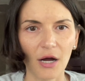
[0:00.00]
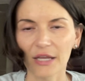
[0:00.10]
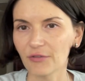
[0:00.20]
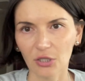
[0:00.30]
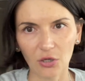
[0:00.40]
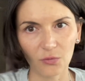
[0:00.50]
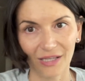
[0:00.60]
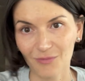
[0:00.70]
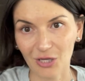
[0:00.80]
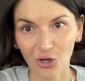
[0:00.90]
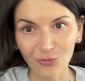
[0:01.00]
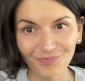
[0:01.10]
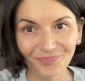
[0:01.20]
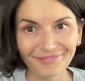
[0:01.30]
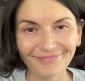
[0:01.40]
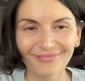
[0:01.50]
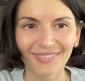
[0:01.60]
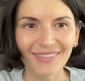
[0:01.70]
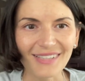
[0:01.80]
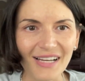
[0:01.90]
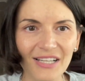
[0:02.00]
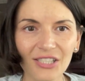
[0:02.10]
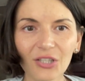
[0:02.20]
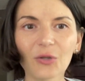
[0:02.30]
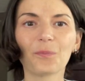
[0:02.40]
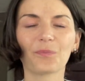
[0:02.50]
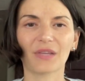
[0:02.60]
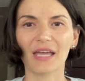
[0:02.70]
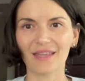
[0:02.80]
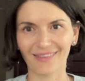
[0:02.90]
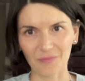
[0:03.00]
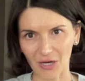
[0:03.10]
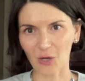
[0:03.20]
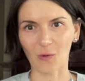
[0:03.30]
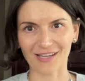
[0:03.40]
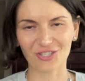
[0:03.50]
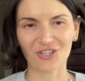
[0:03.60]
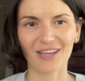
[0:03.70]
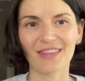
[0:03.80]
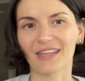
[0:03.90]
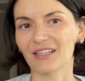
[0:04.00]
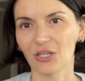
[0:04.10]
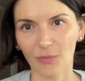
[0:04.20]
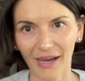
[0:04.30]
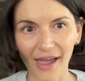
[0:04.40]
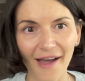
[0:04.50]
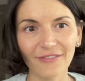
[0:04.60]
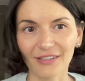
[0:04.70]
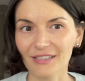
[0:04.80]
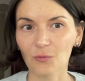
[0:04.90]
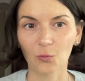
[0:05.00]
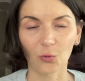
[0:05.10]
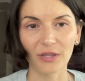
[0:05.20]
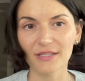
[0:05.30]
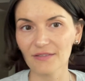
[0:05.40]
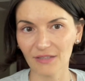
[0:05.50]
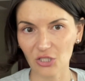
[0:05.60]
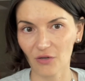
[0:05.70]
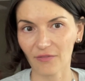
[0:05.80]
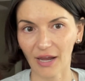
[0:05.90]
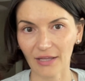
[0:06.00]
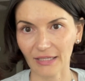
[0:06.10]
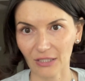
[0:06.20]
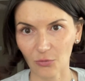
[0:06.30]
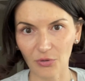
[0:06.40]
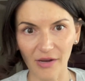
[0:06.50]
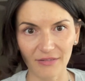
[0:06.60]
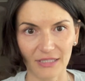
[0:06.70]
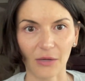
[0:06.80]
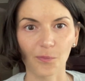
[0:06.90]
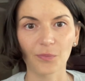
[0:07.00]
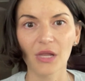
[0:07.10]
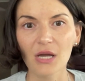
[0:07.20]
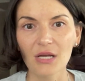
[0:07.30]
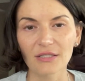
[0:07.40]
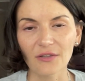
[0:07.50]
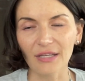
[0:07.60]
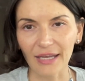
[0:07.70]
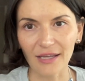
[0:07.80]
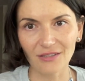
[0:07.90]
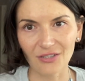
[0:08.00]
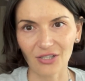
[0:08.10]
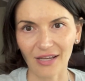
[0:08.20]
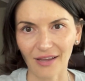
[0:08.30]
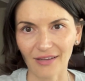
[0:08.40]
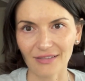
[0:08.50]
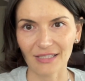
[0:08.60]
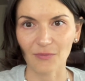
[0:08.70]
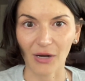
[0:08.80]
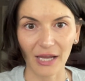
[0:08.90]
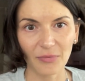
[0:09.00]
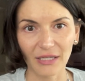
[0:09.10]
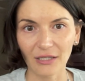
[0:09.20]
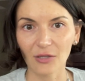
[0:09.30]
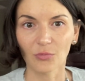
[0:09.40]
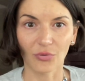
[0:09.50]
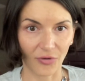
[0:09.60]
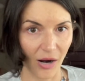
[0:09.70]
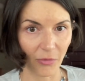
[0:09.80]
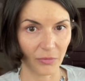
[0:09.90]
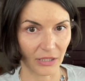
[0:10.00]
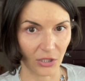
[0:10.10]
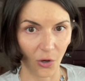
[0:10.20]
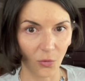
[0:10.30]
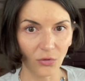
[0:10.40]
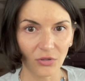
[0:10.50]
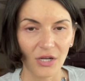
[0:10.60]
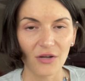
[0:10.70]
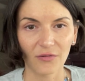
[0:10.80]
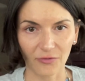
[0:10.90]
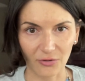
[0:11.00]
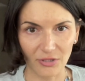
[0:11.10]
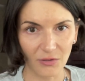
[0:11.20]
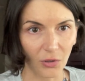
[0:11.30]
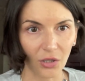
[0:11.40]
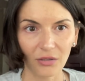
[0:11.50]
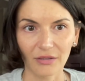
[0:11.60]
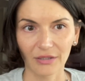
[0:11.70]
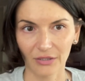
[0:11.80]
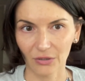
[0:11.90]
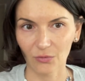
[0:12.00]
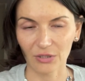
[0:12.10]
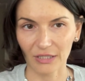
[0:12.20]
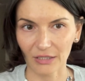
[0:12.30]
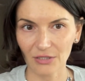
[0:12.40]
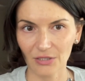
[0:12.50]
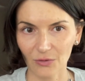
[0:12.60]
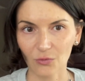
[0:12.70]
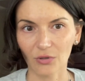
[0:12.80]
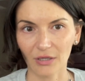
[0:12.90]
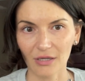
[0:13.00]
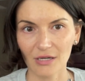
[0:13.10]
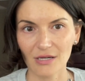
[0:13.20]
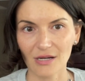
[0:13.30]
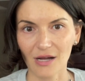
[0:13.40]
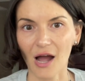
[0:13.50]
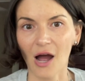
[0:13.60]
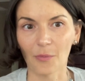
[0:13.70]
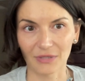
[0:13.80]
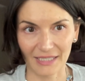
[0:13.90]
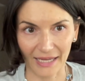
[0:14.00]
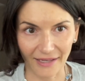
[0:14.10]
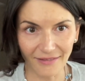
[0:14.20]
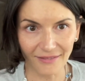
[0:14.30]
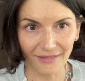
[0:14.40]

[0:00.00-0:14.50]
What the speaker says: If you know, let me know. So the big question that you might have is, would this feature violate your privacy? So the answer is, in my opinion, probably no. First of all, you need to opt in